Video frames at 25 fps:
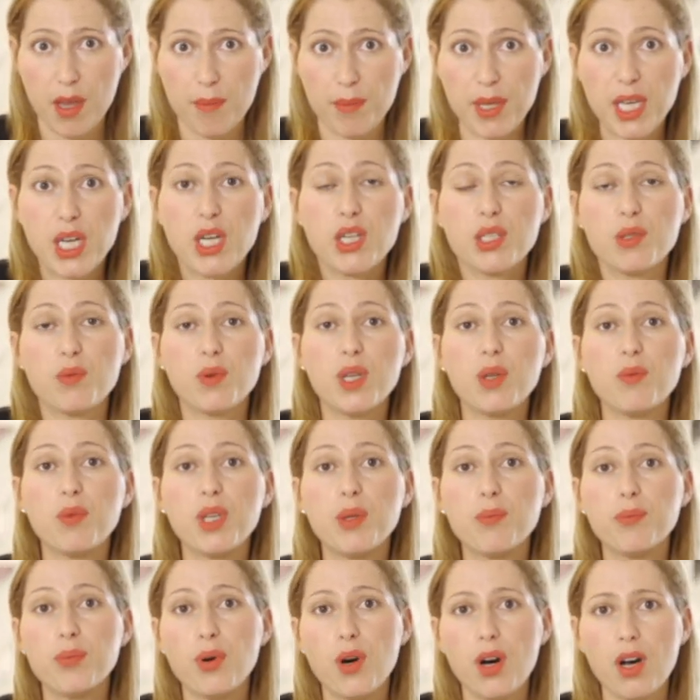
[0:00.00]
Because when
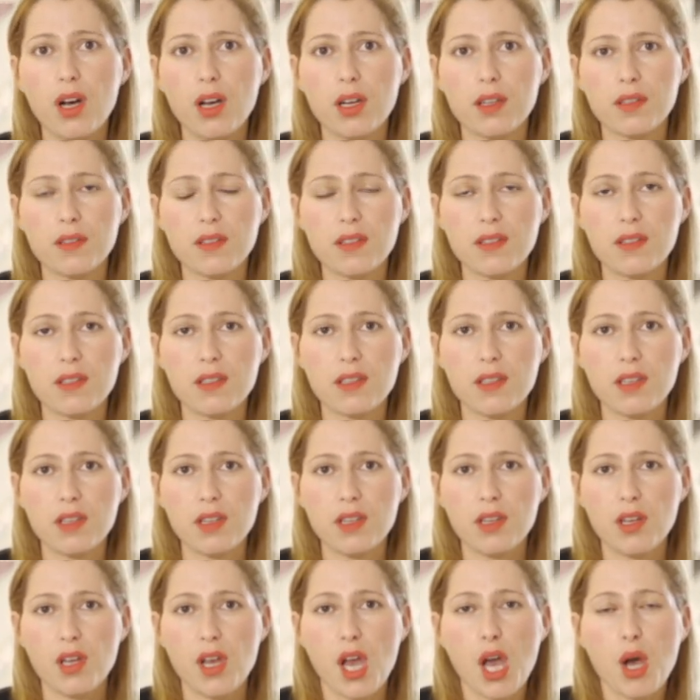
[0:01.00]
we pause,
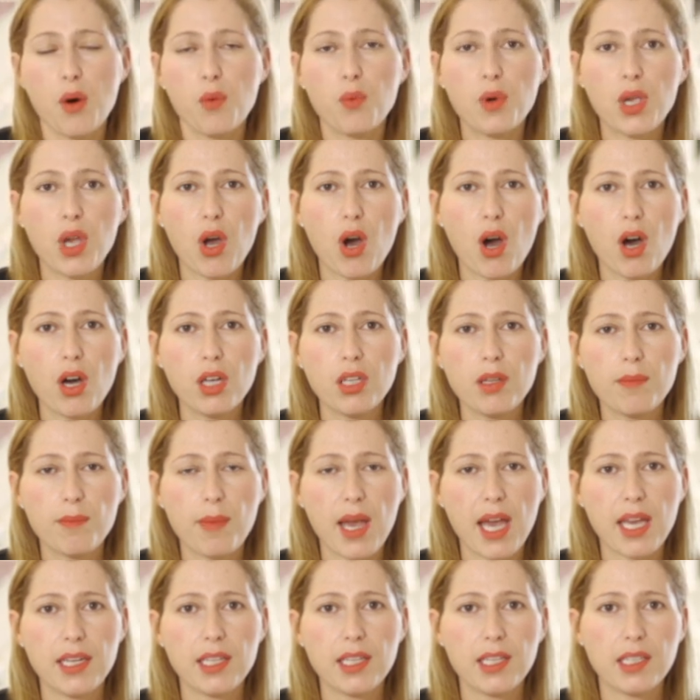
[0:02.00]
we
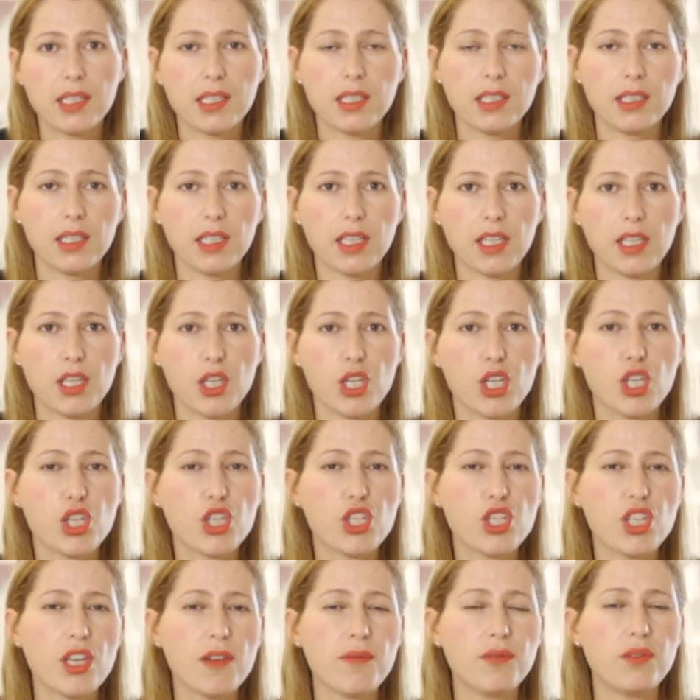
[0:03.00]
automatically
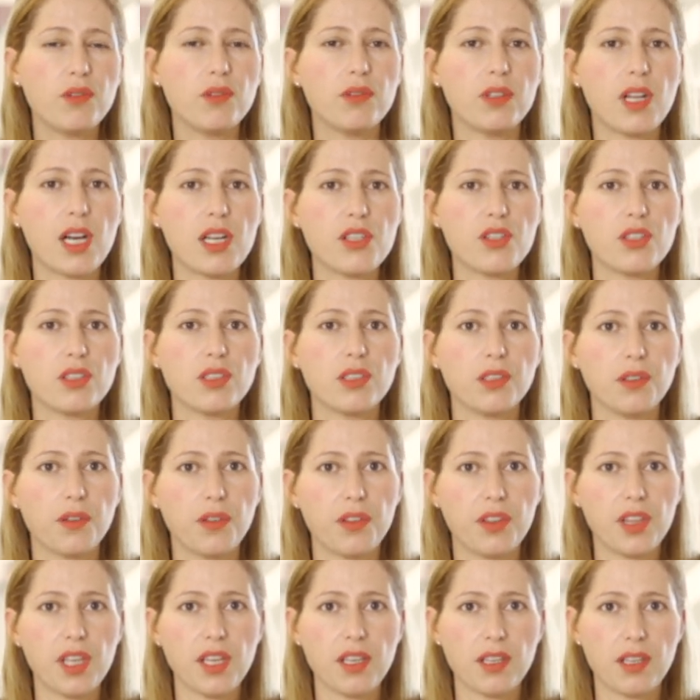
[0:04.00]
shift to logical
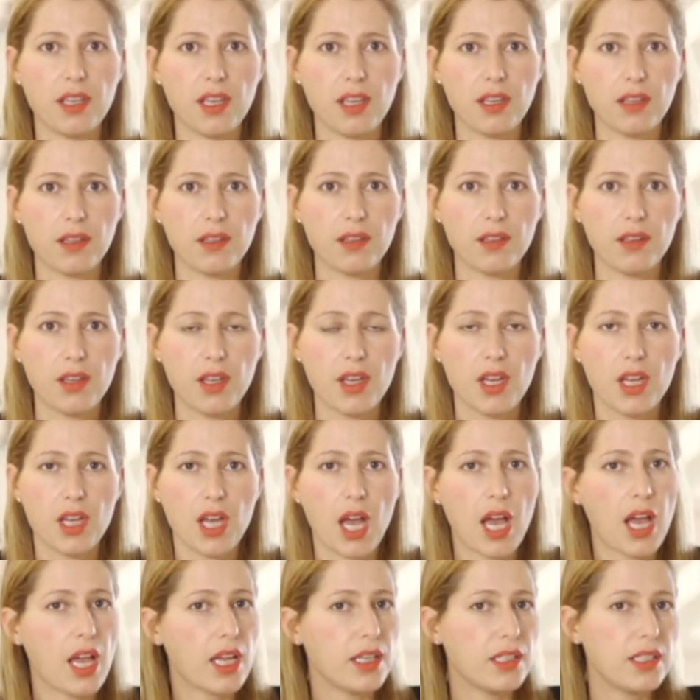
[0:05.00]
thinking.
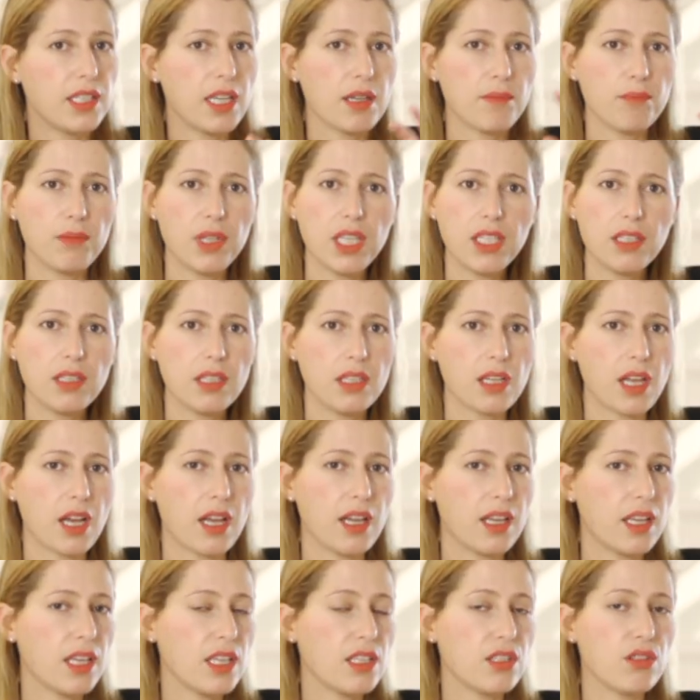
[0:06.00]
The
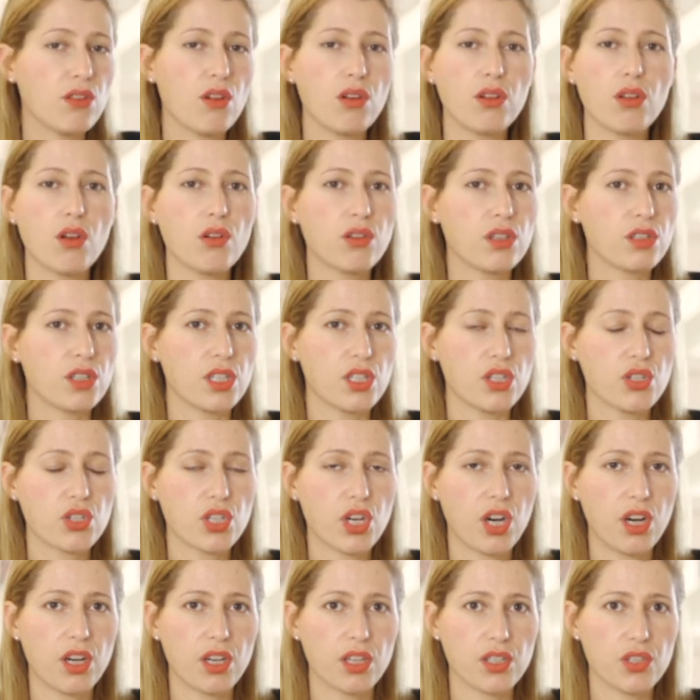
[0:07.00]
amygdala is no longer in
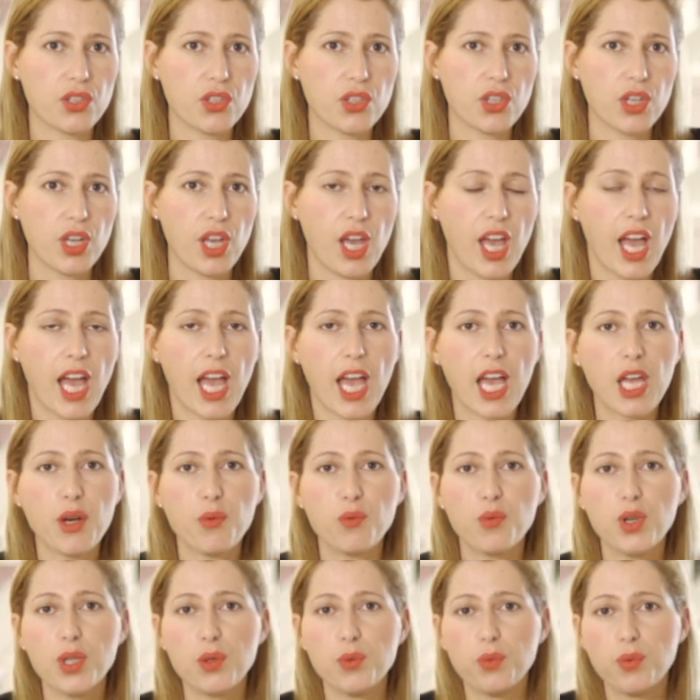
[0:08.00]
charge.
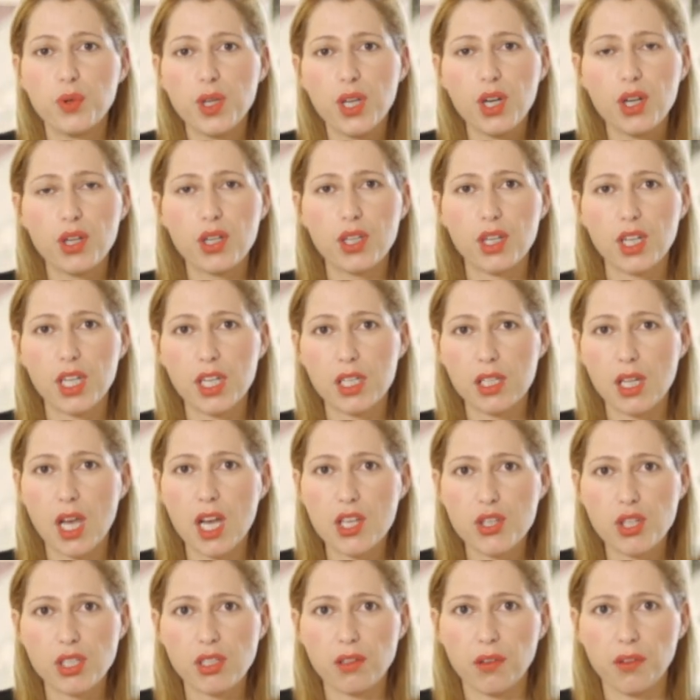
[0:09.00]
And when we are in
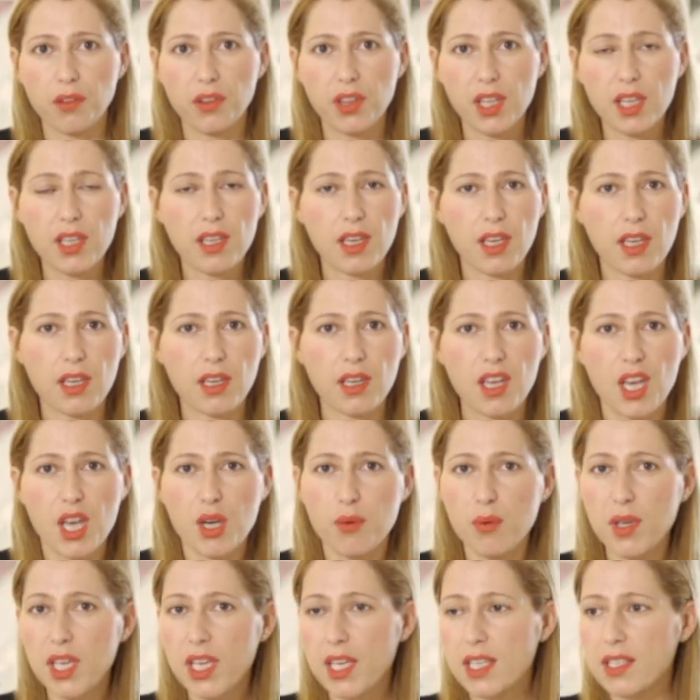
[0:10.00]
logical thinking,
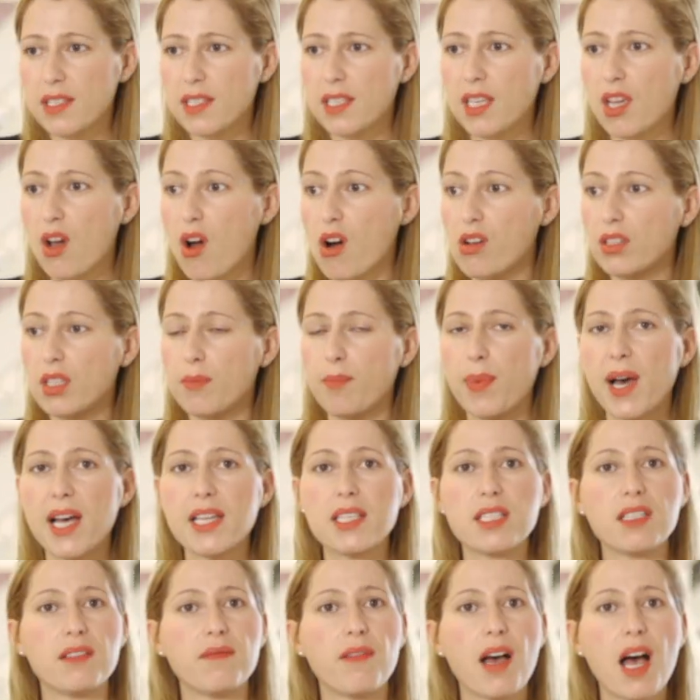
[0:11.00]
we can see all the
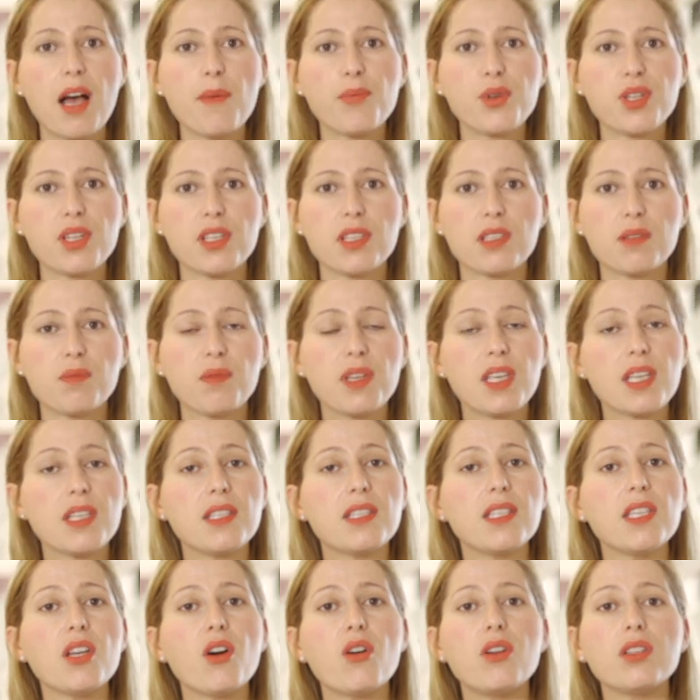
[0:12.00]
positive options. We can
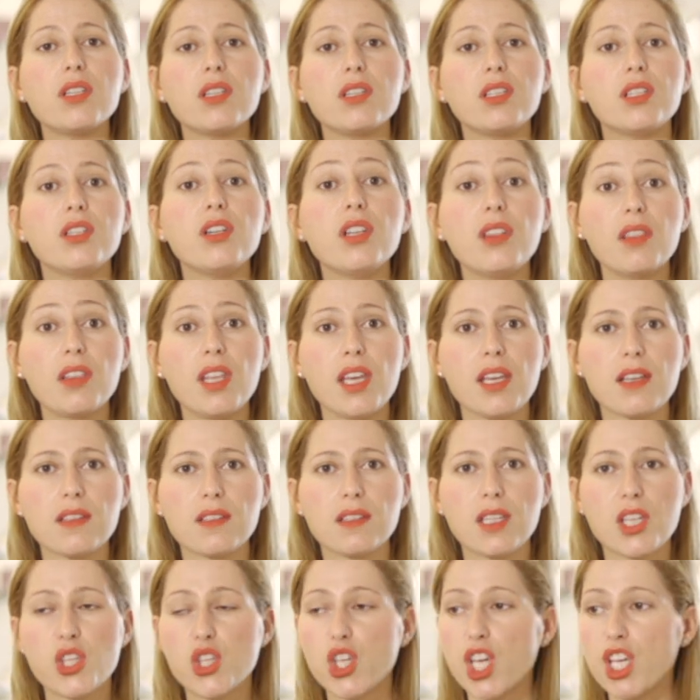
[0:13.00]
see all the good things
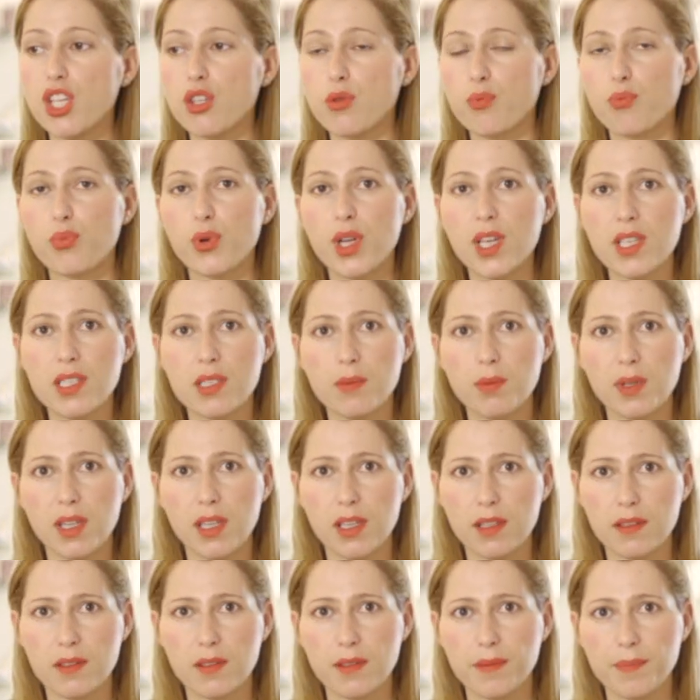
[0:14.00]
that change brings with
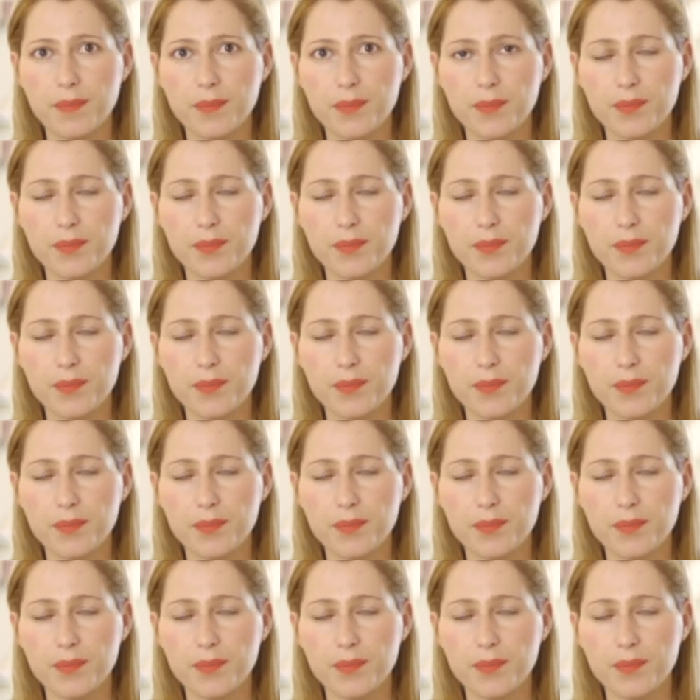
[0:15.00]
it.